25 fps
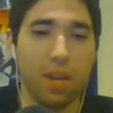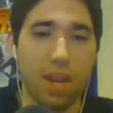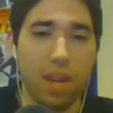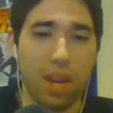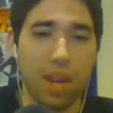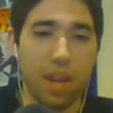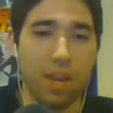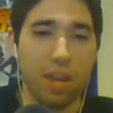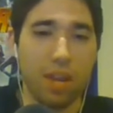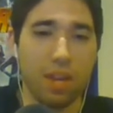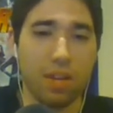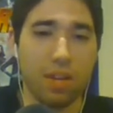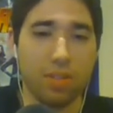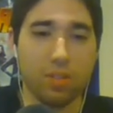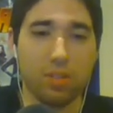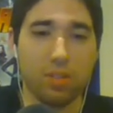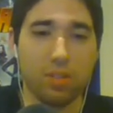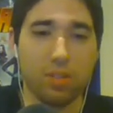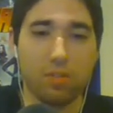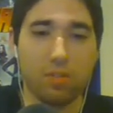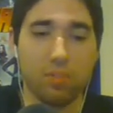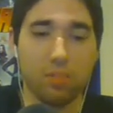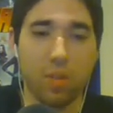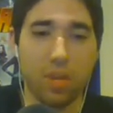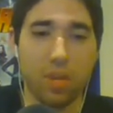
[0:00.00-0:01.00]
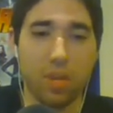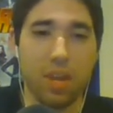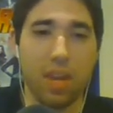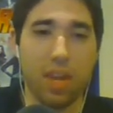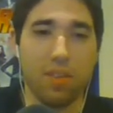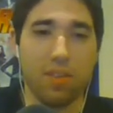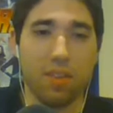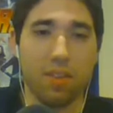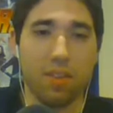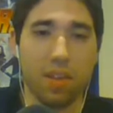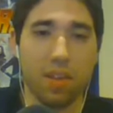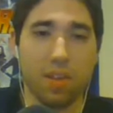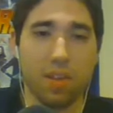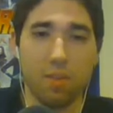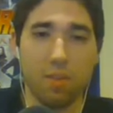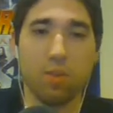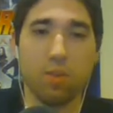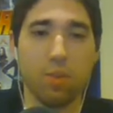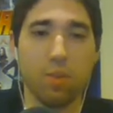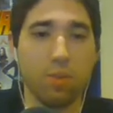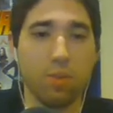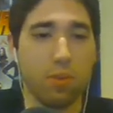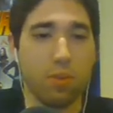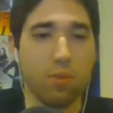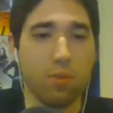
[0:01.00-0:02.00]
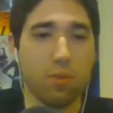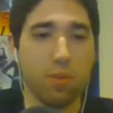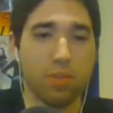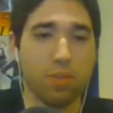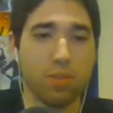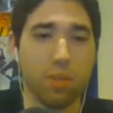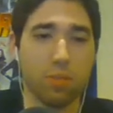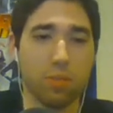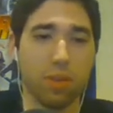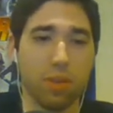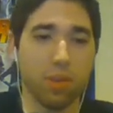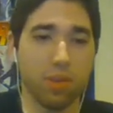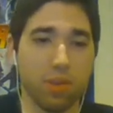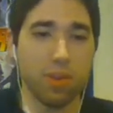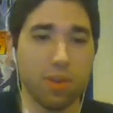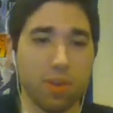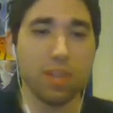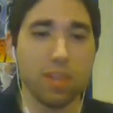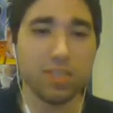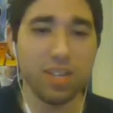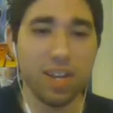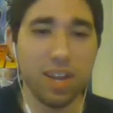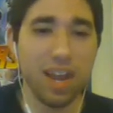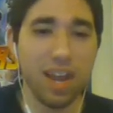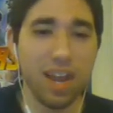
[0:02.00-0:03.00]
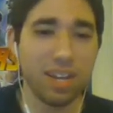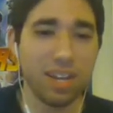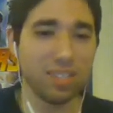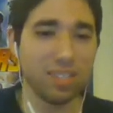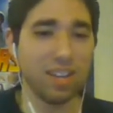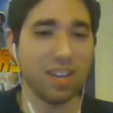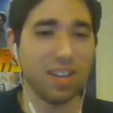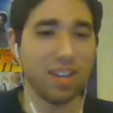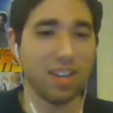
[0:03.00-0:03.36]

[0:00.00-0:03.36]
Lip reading: and we get like Cthulhu or something crazy. It's like,